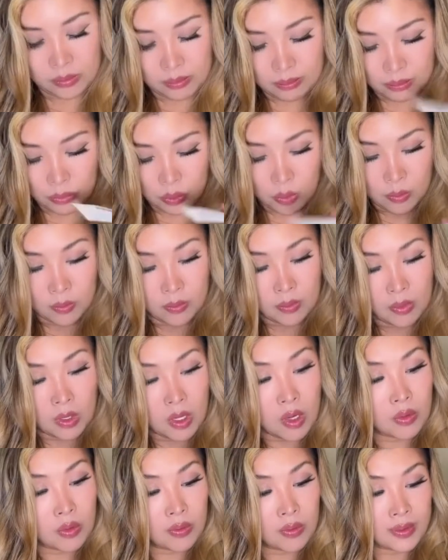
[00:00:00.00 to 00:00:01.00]
More.
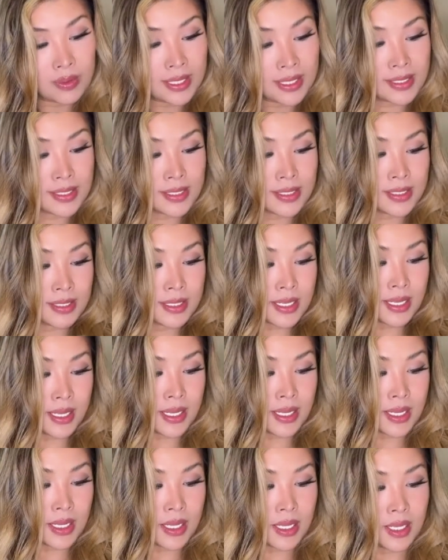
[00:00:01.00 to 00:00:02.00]
Oh, that's
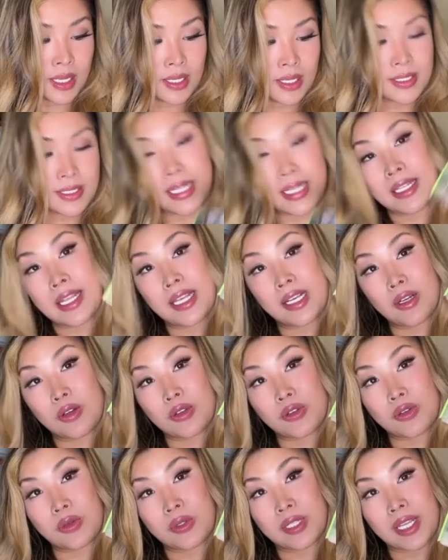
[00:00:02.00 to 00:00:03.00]
the San Diego
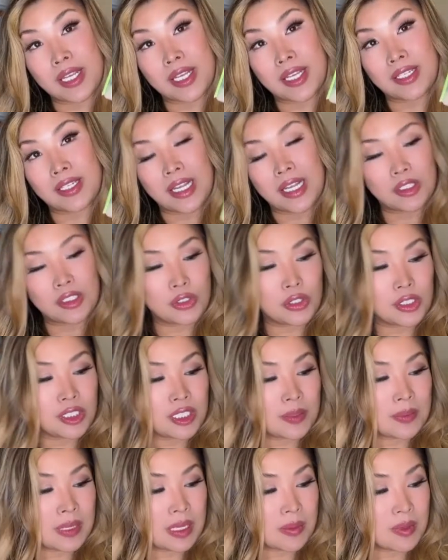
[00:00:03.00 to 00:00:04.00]
Zoo ticket. I took
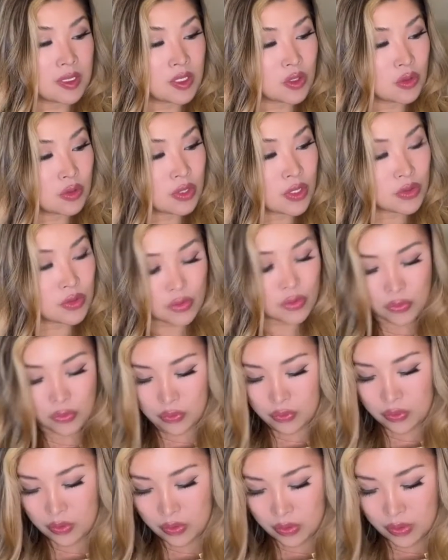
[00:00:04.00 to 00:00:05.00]
the babies to the zoo.
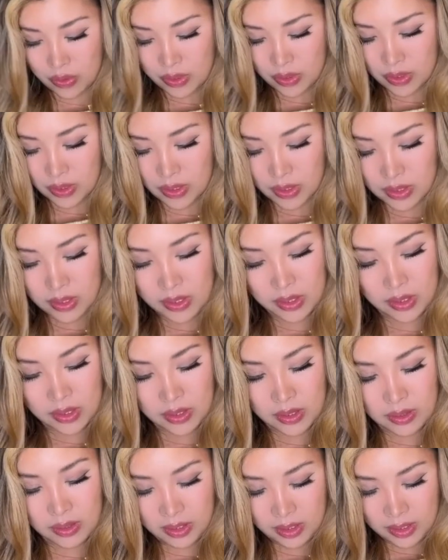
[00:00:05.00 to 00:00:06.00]

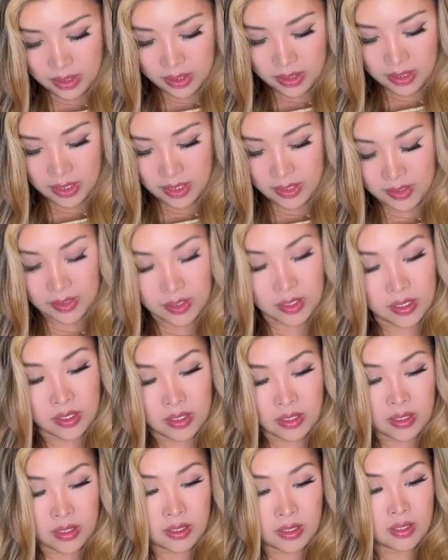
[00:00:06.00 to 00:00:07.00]

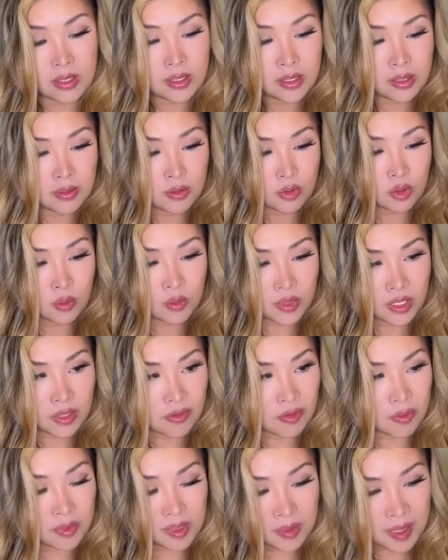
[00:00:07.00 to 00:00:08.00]
Another room key
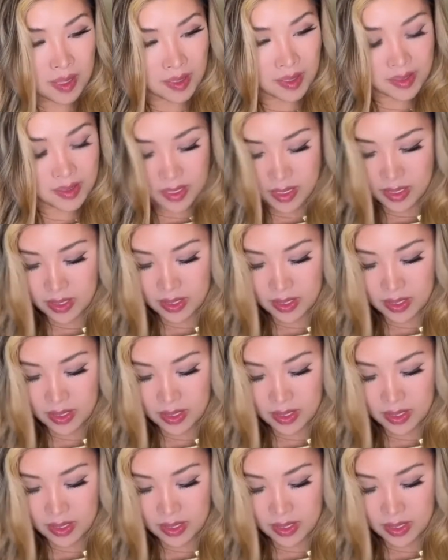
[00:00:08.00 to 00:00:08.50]
from the Maxi.